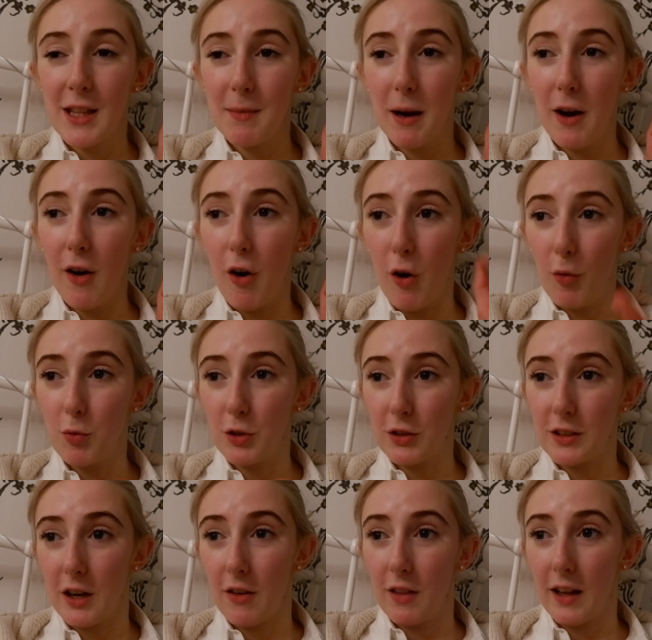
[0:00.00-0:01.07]
There are
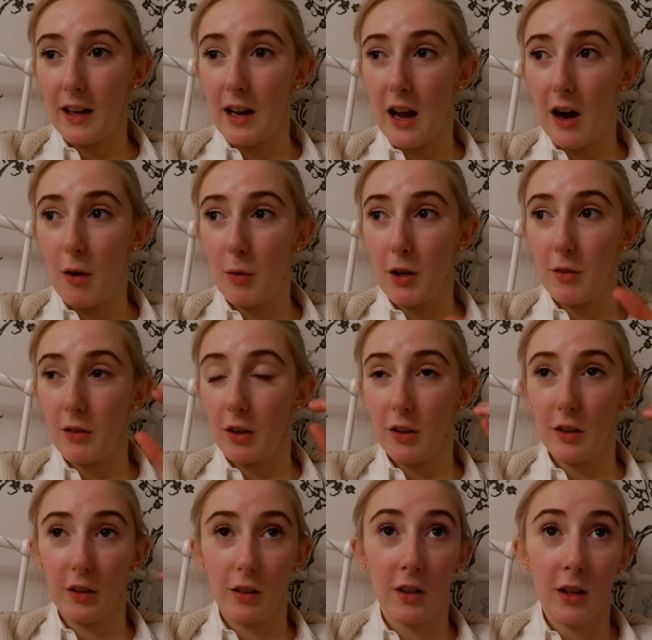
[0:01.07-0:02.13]
options out there now, even
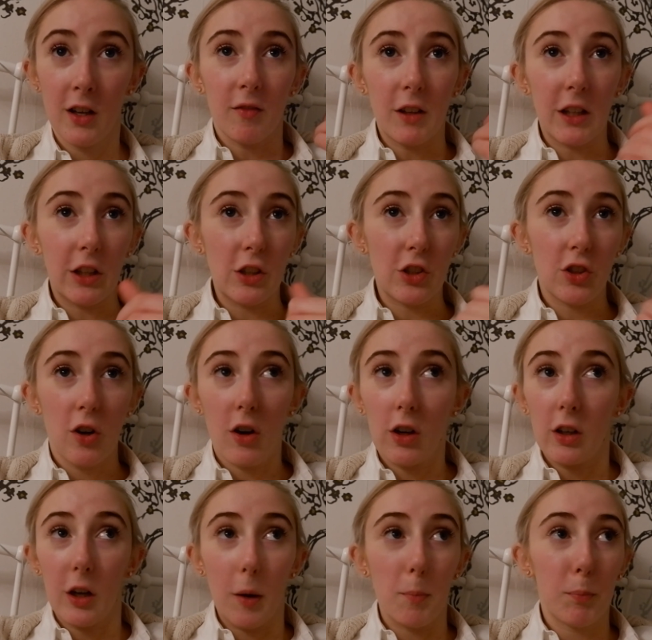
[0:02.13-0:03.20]
like the vegan
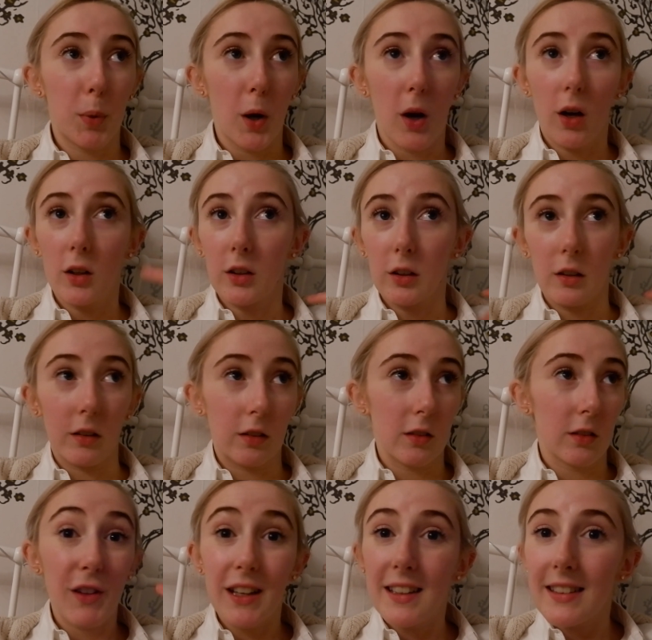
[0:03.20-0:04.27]
chocolate,
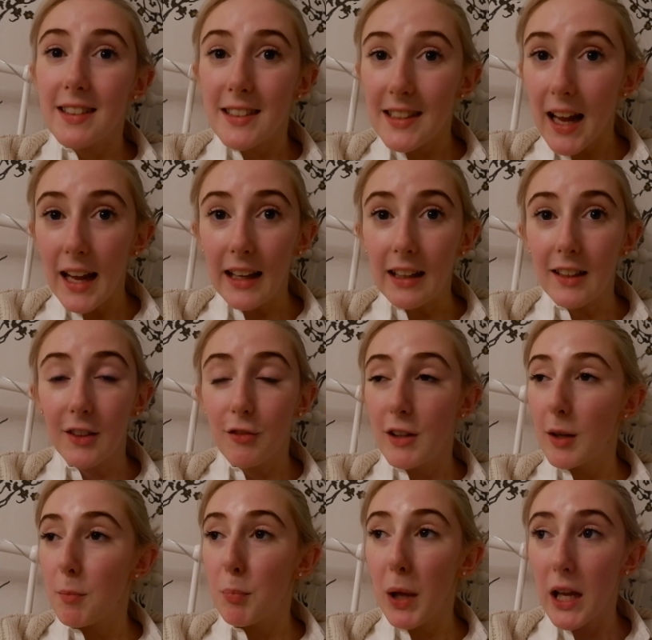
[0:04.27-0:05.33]
burgers, vegan steaks,
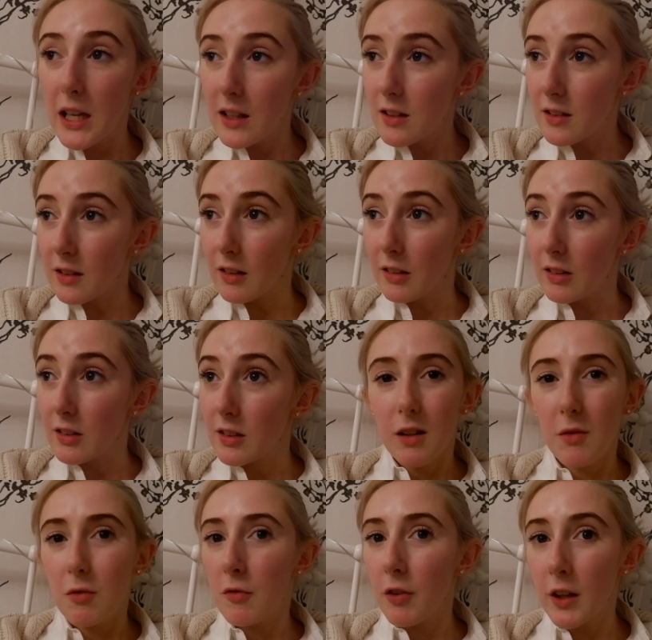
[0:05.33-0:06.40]
vegan pizzas,
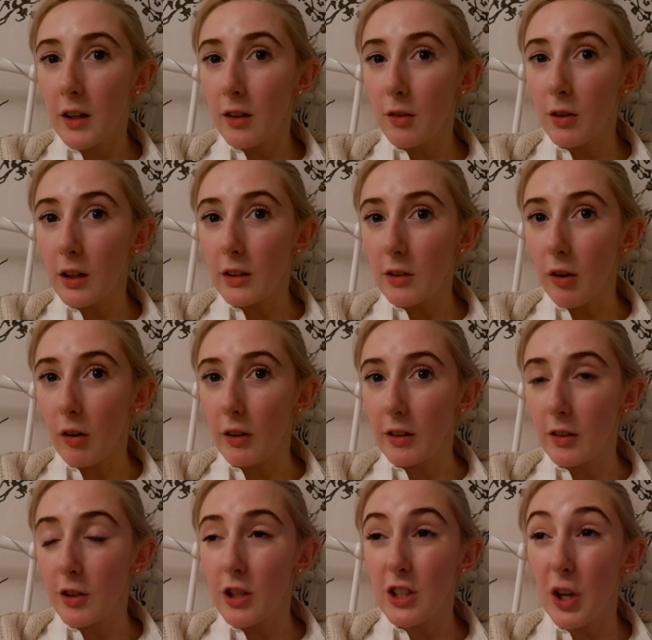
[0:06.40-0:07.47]
even vegan nuggets, guys.
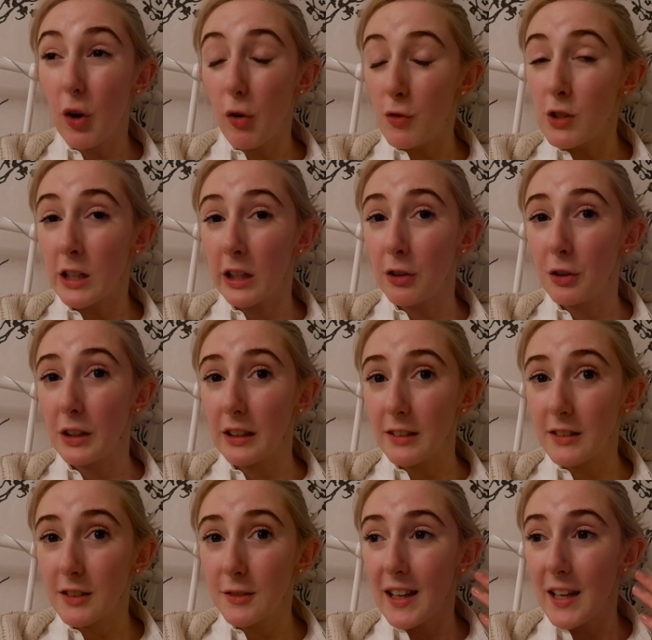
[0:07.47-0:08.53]
I used to love chicken
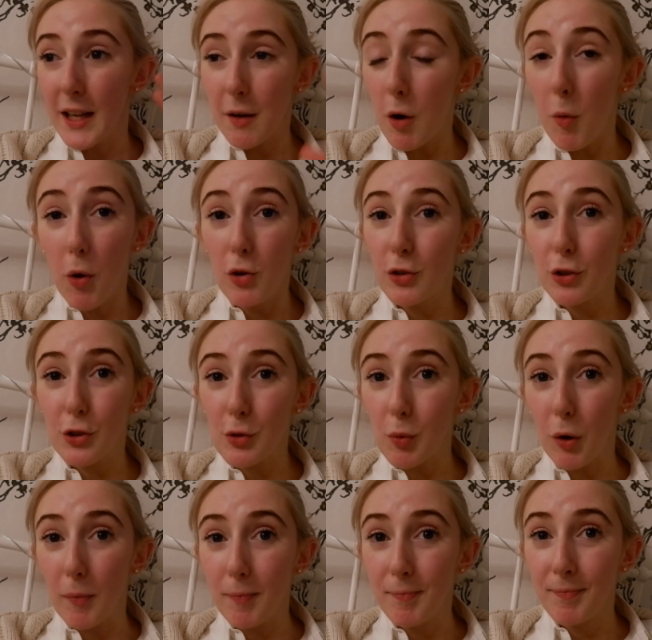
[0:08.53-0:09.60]
nuggets. Now I won't touch
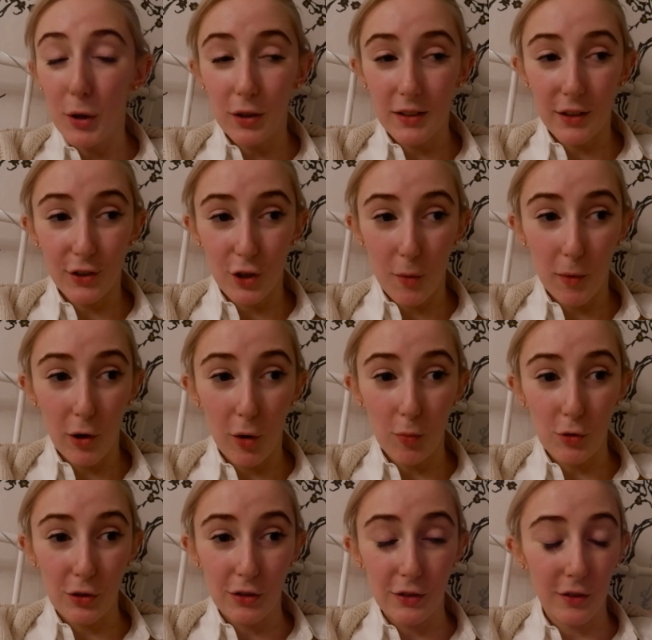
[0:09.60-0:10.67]
one because there's so many
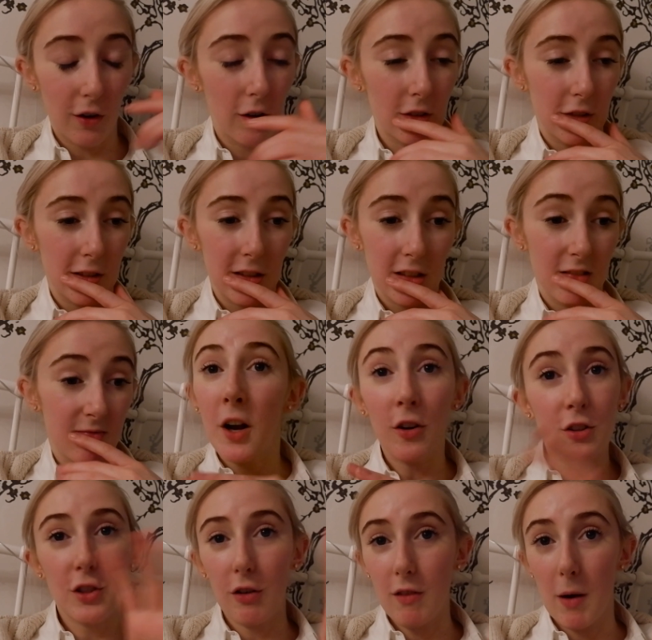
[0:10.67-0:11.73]
options. I'm going
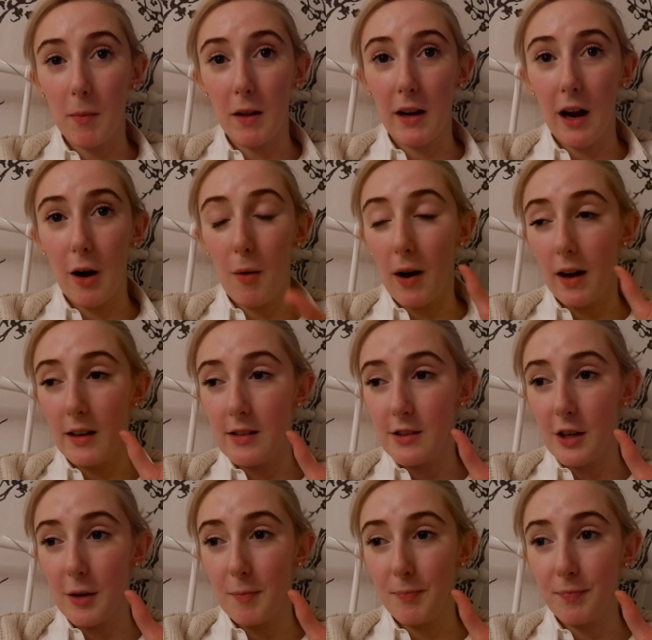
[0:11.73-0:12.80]
to stop rambling out
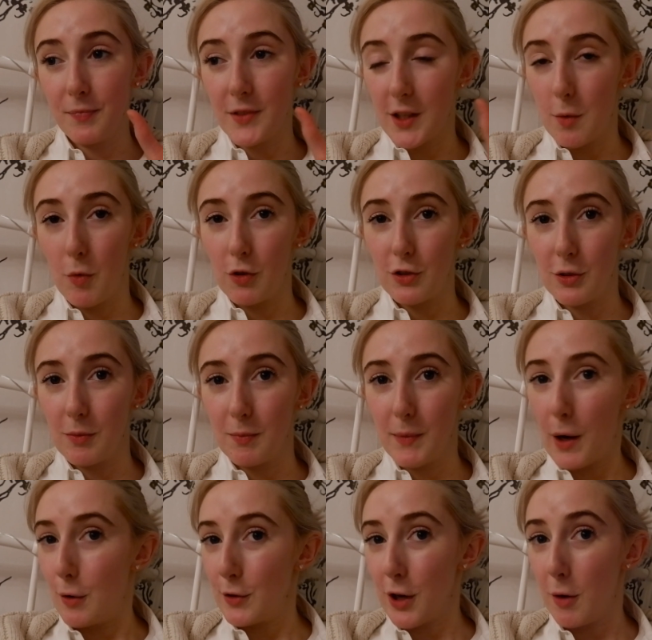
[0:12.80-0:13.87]
and sit and watch some
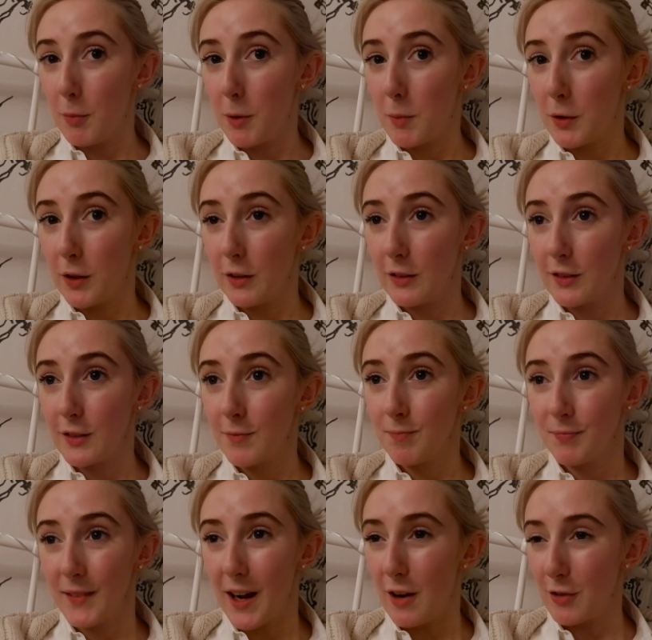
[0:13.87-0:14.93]
Al Darby, because
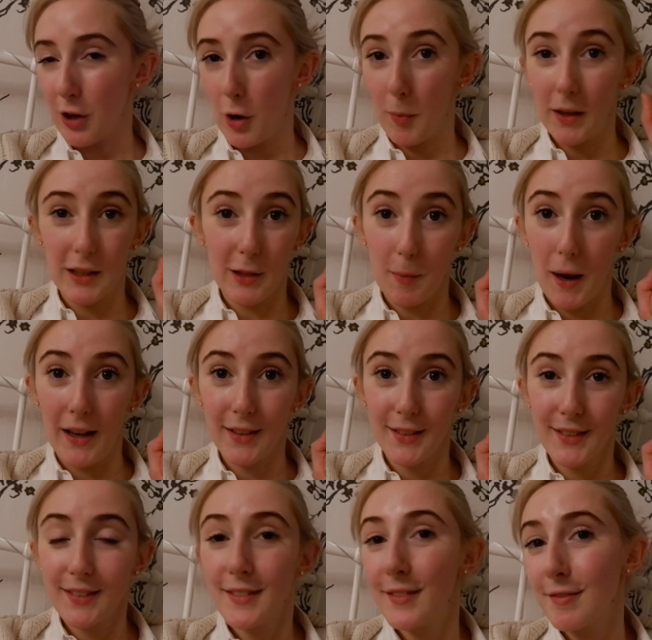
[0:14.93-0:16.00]
Al Darby is the
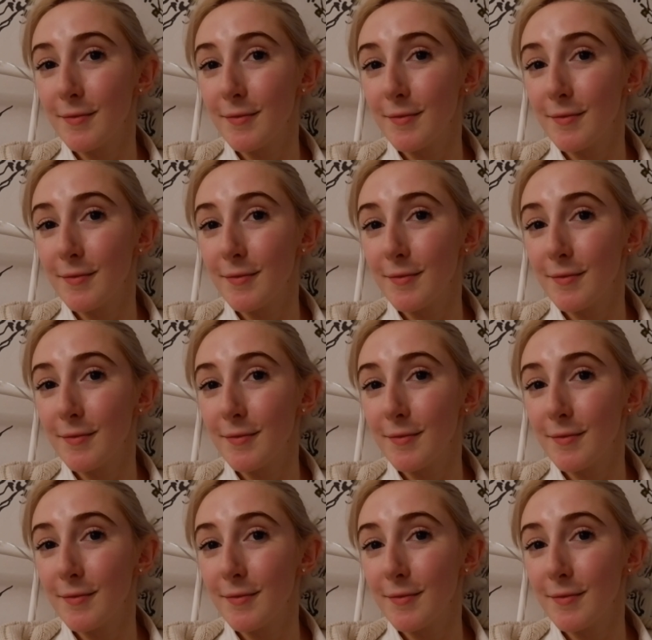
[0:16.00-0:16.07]
best.